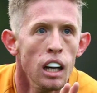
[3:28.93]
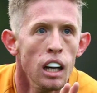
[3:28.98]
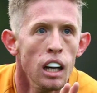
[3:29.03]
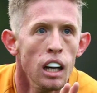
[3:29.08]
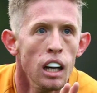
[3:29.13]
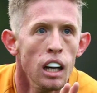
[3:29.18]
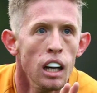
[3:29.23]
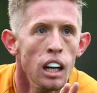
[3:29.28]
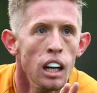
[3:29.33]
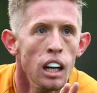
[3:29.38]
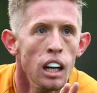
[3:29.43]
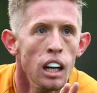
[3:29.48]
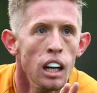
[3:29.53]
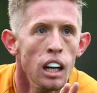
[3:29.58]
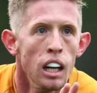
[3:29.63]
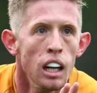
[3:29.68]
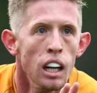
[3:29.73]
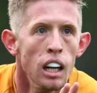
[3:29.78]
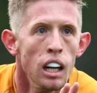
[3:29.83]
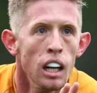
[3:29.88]

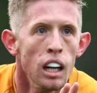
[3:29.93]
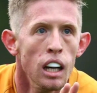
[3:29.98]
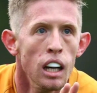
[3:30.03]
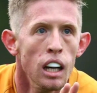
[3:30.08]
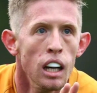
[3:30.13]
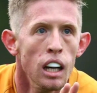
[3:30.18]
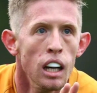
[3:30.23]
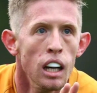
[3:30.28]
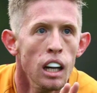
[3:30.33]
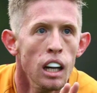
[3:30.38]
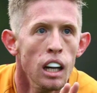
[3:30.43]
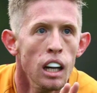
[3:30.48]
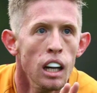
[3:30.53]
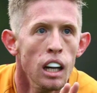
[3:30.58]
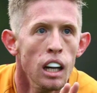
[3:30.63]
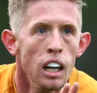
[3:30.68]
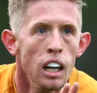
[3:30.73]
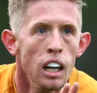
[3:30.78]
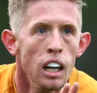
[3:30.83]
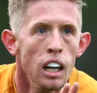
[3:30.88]

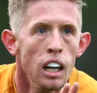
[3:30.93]
(no lip movement)